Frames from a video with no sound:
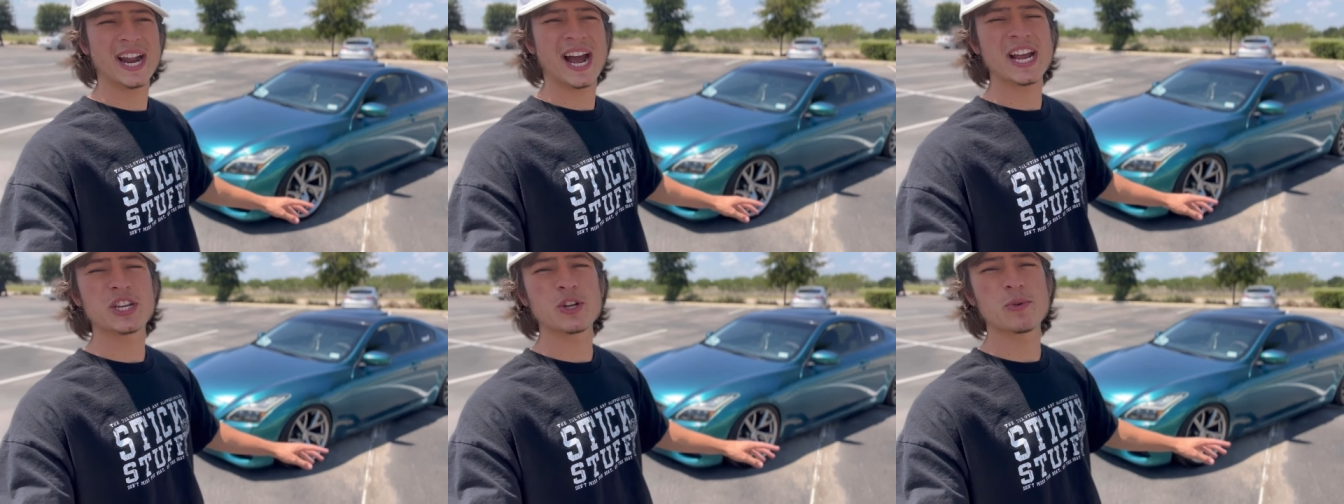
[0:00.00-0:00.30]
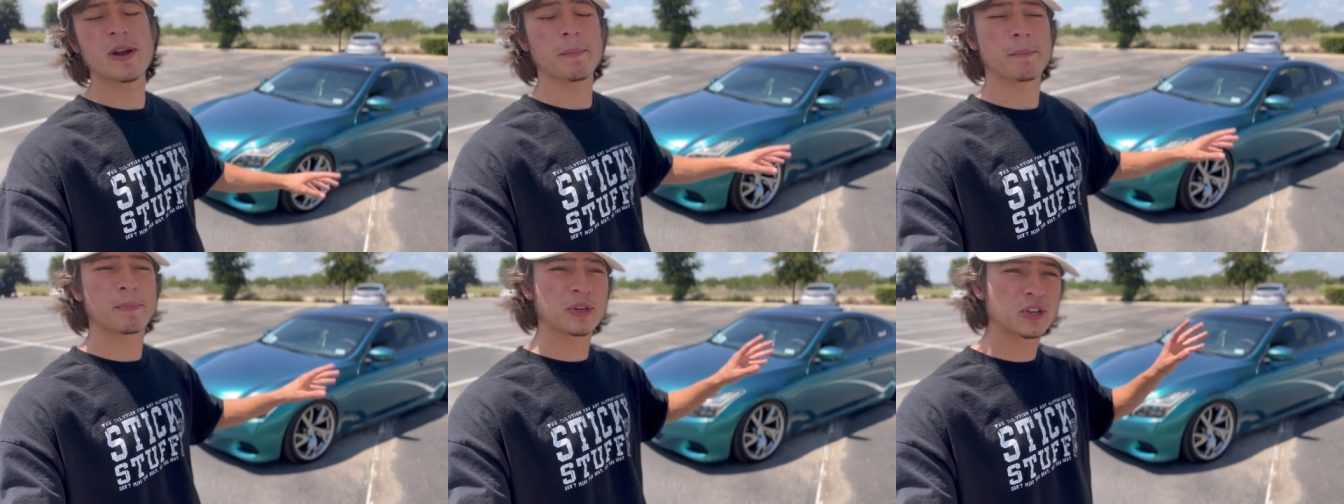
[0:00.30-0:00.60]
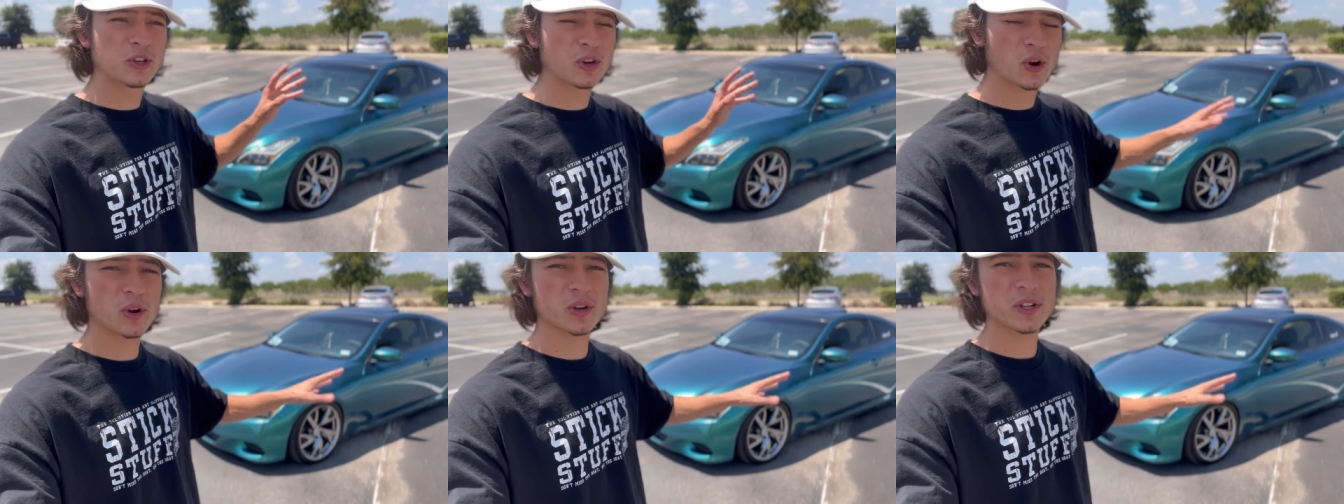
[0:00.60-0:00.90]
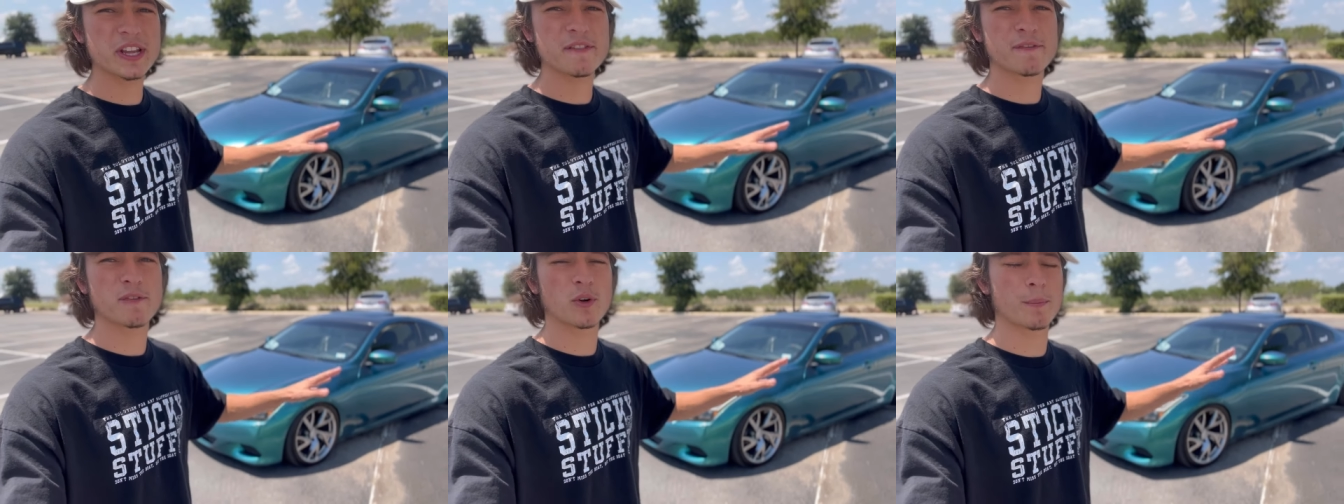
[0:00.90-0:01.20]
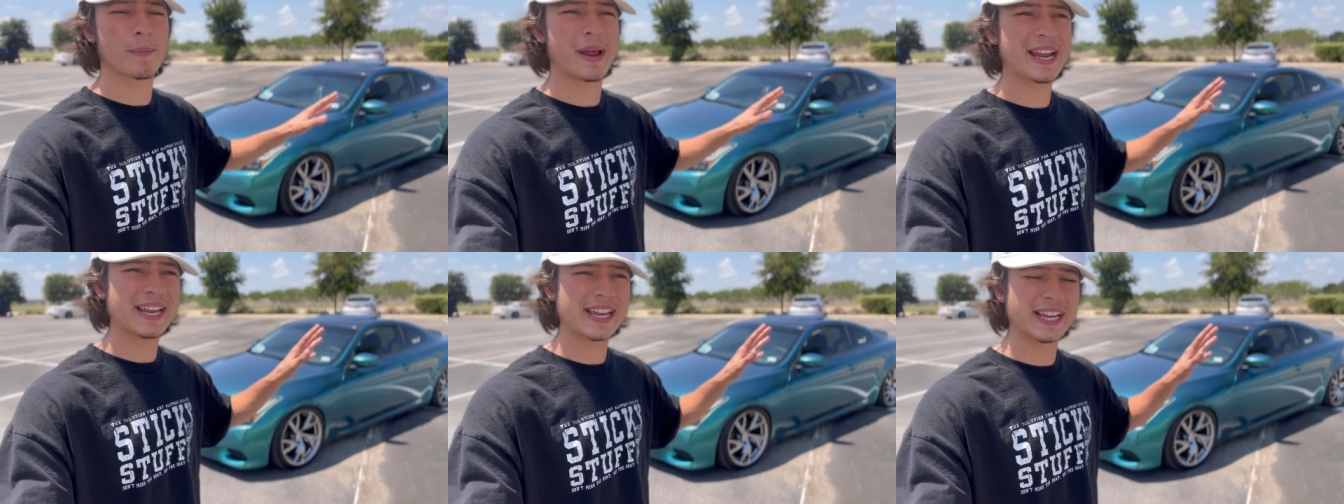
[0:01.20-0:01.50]
I do it purely for
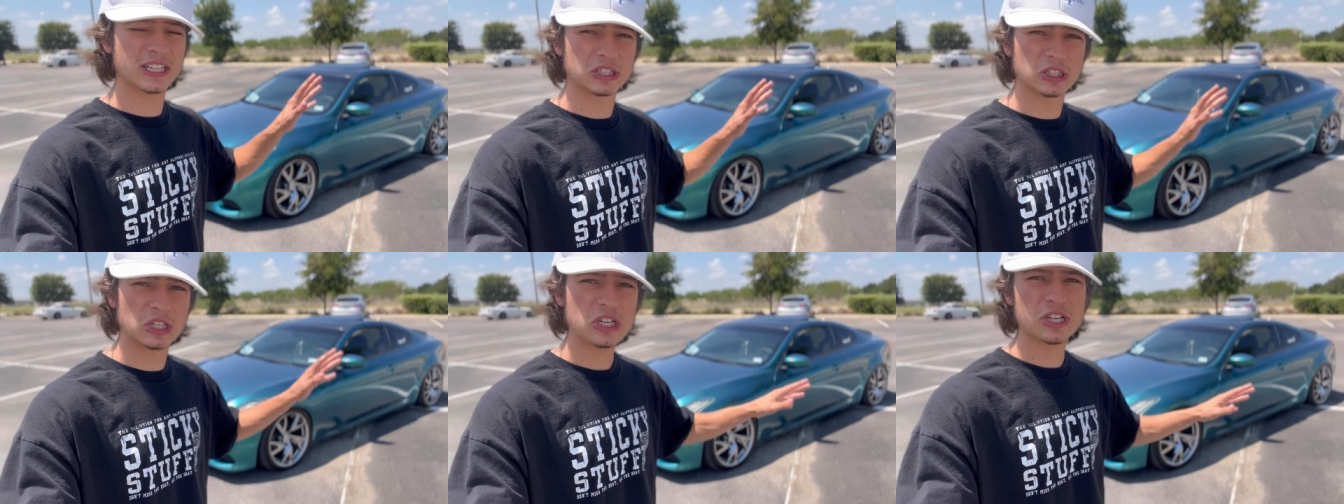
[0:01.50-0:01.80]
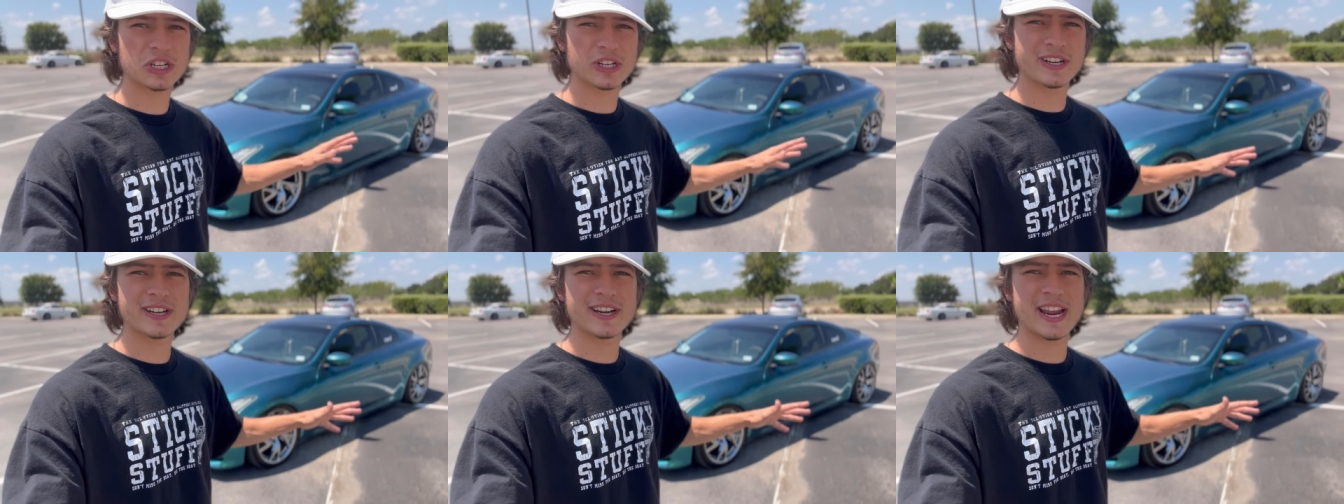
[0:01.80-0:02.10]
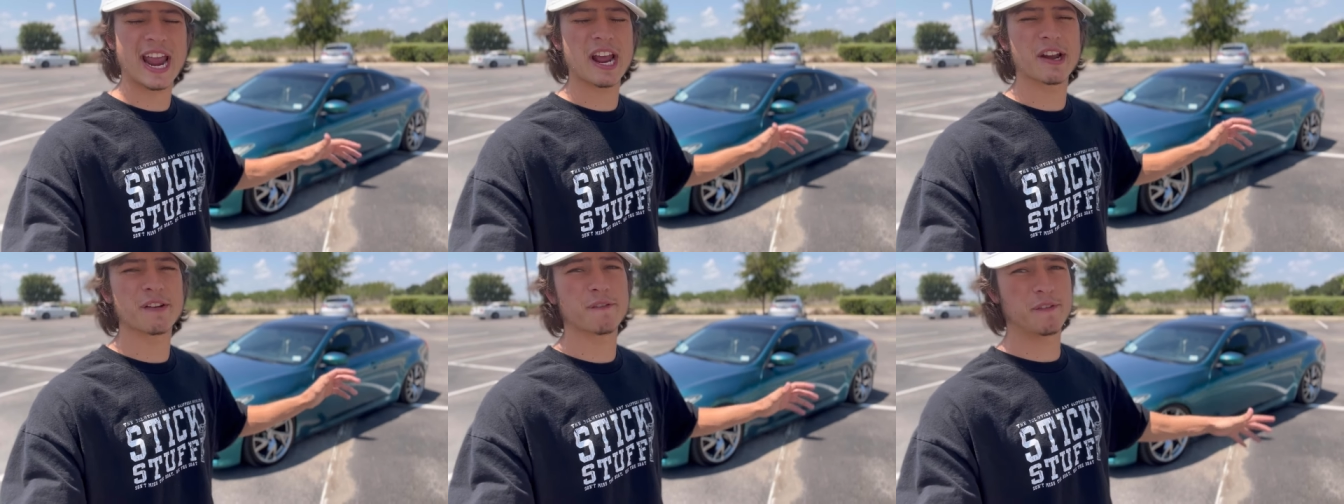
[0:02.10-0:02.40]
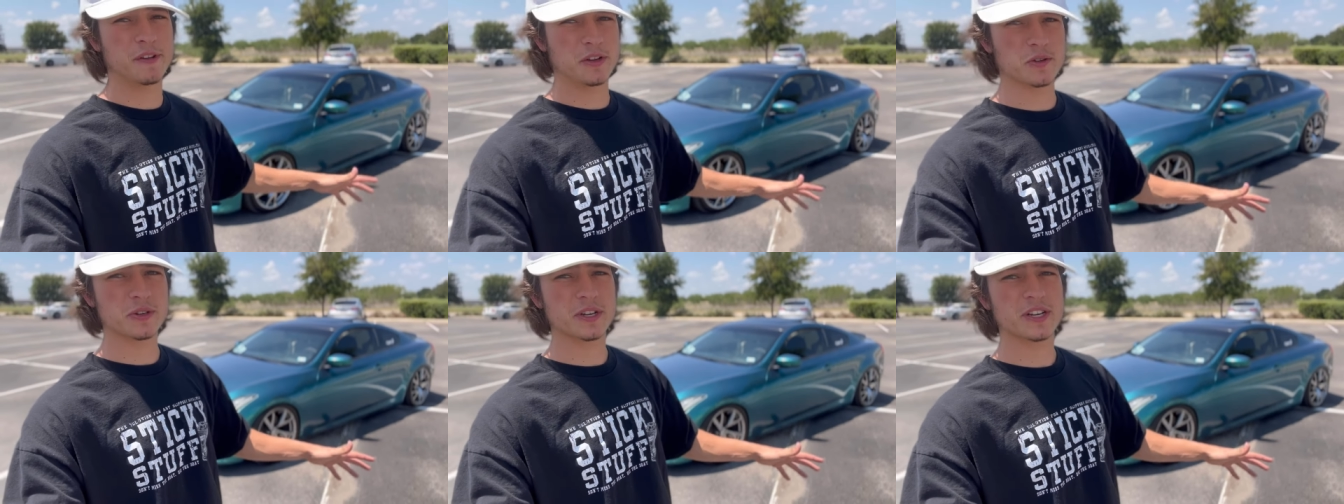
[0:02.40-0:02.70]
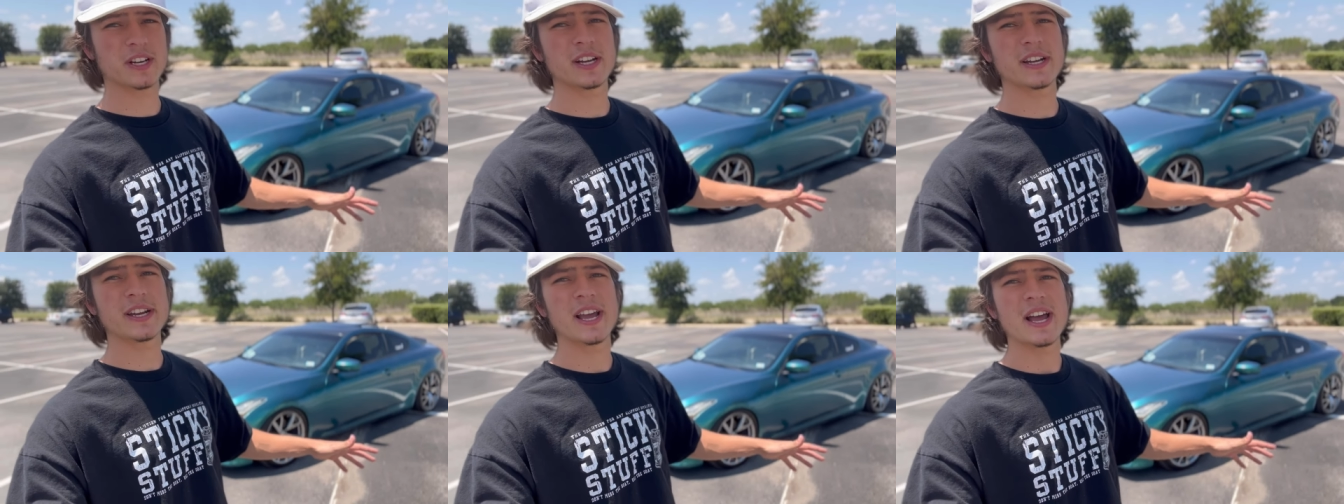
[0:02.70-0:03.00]
making it look good and feel
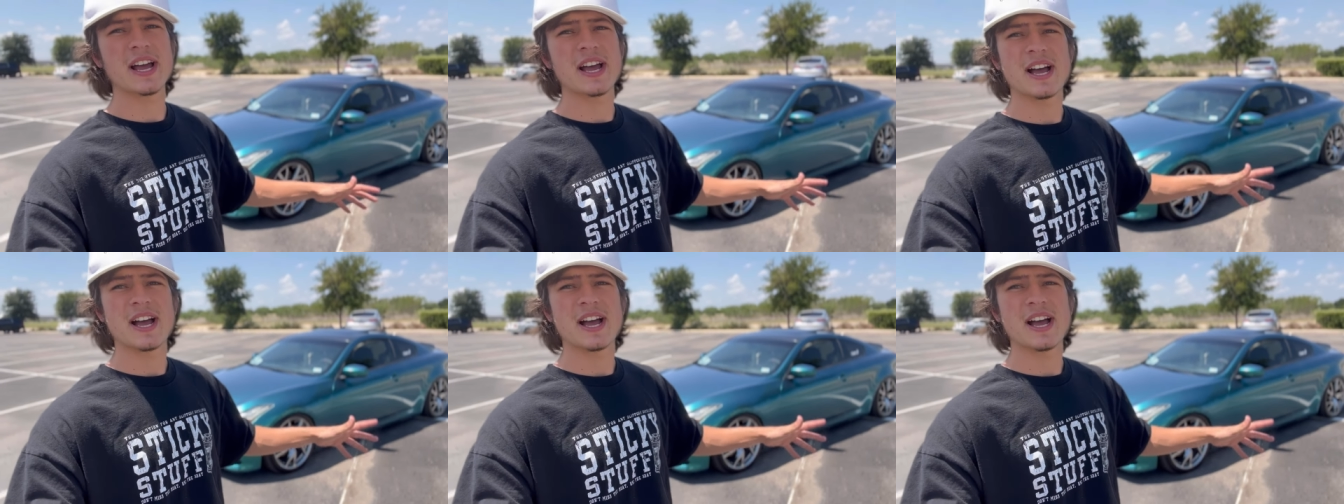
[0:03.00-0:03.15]
good.